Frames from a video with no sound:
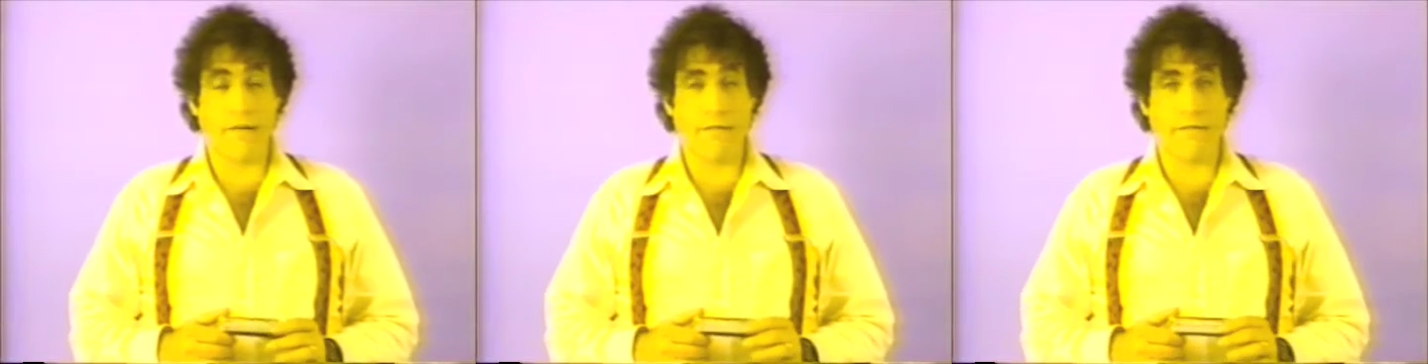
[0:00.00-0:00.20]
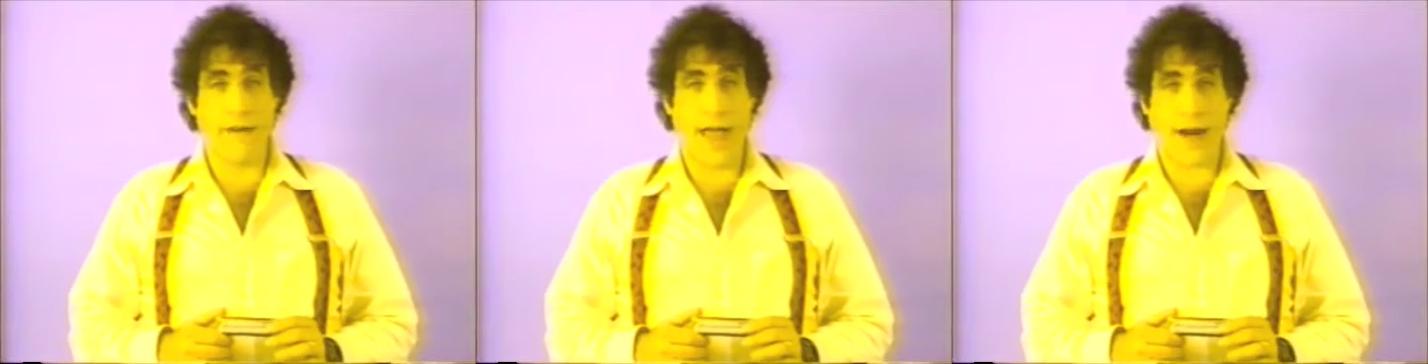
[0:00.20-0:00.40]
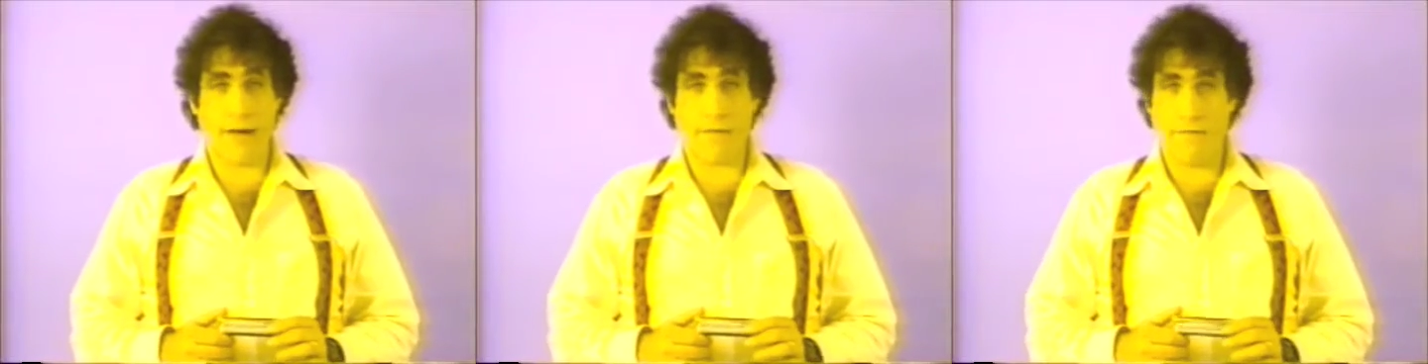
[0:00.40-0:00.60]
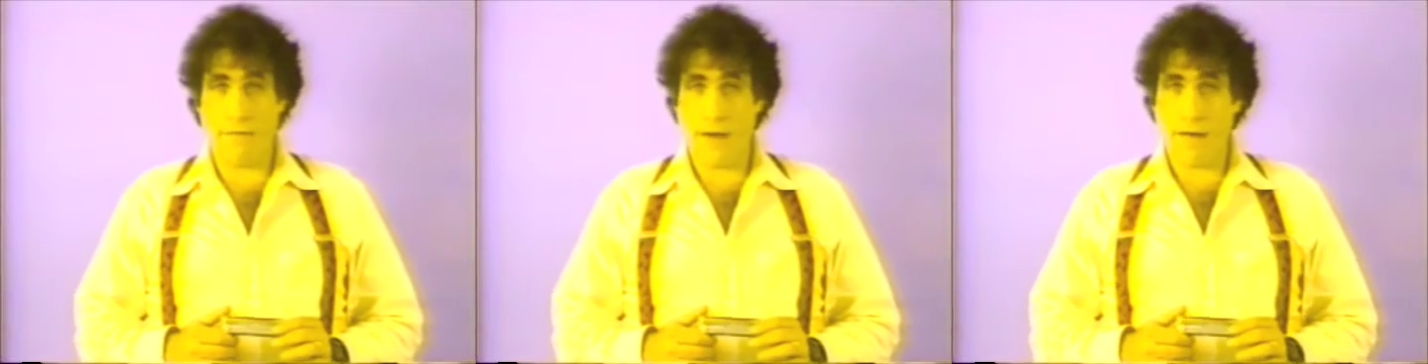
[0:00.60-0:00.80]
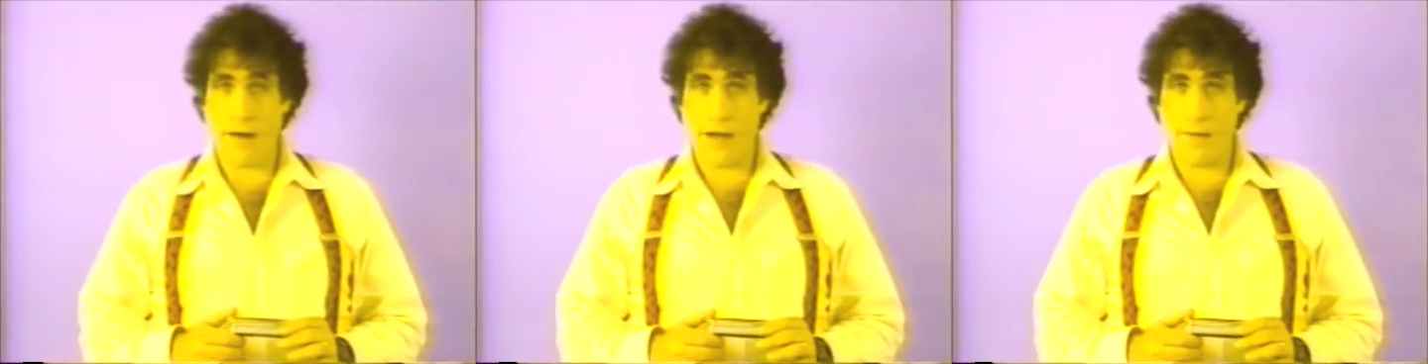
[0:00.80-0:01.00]
effect,
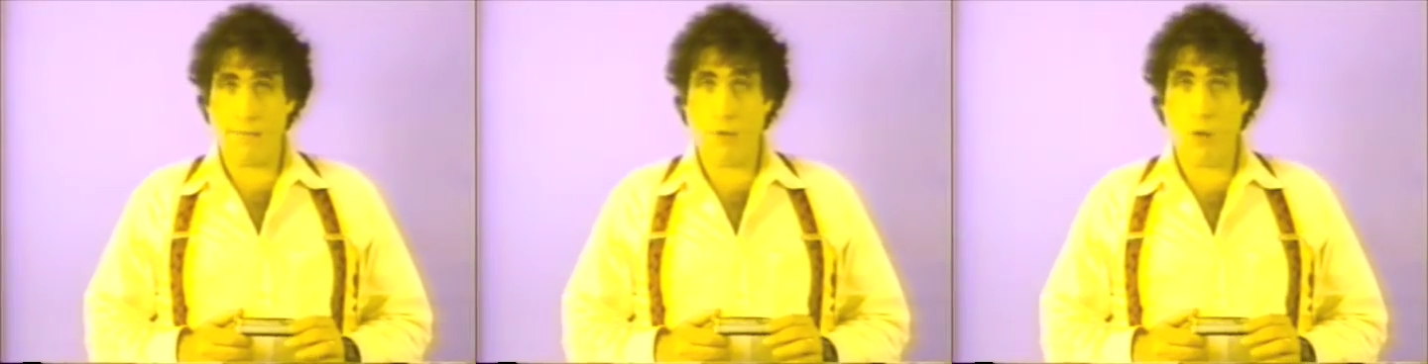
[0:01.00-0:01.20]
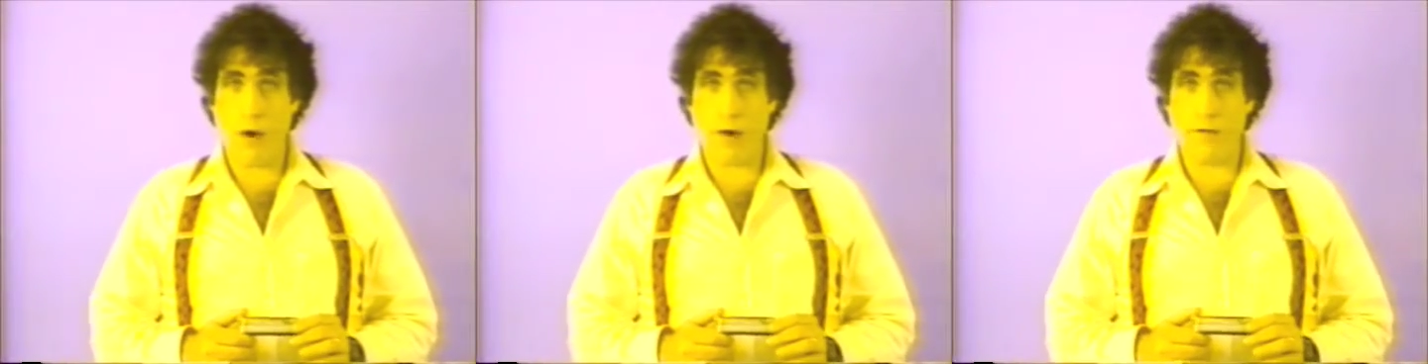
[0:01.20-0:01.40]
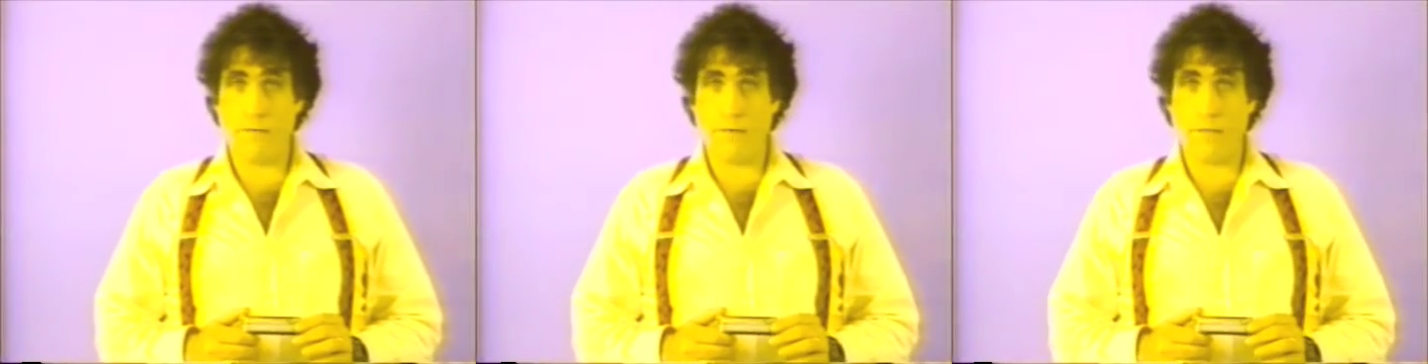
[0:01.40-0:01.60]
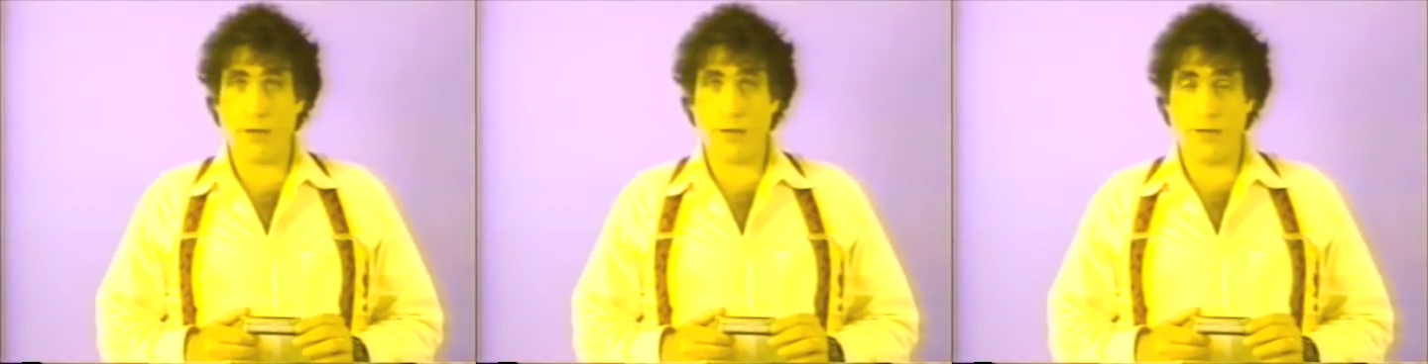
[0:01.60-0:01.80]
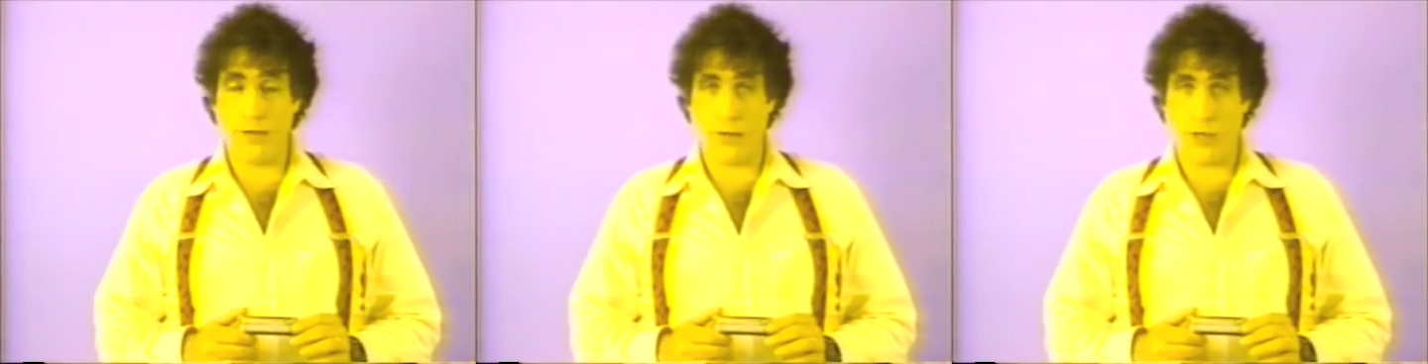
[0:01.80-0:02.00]
very important for
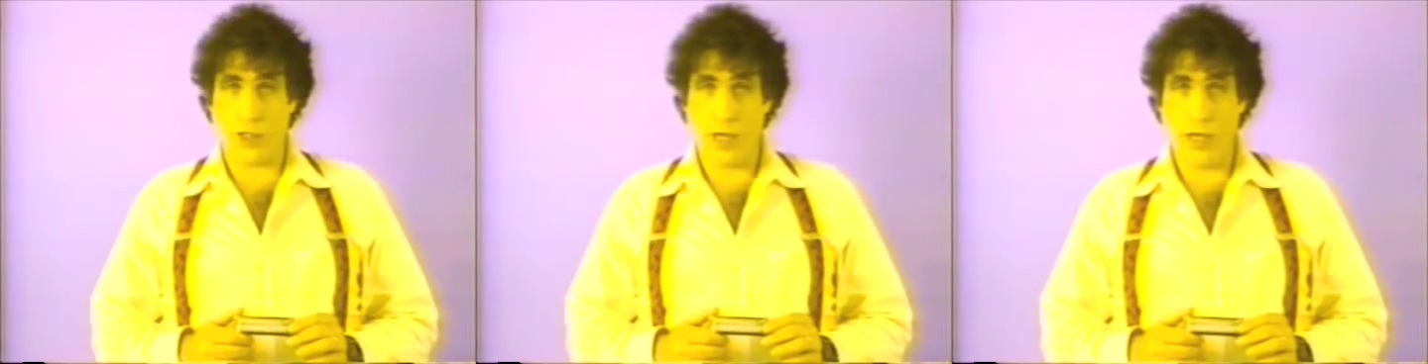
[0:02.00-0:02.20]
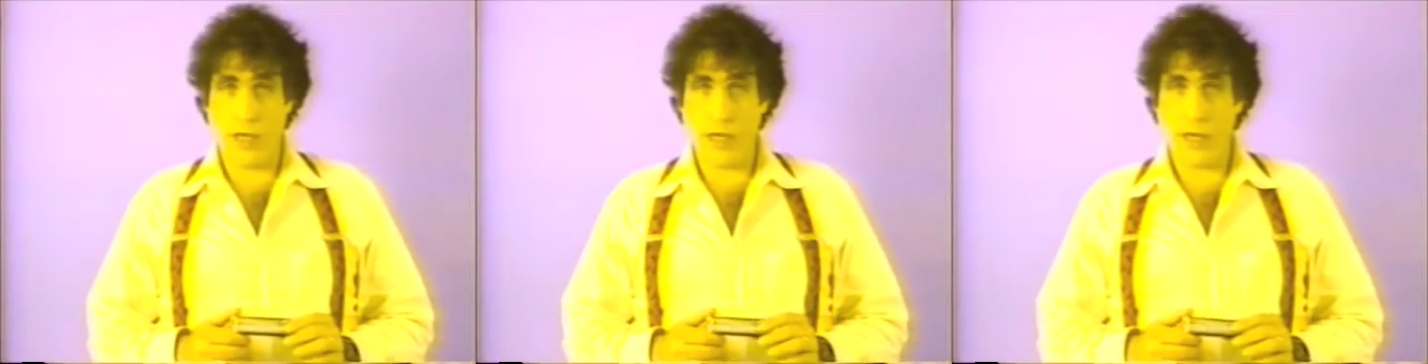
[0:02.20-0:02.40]
blues,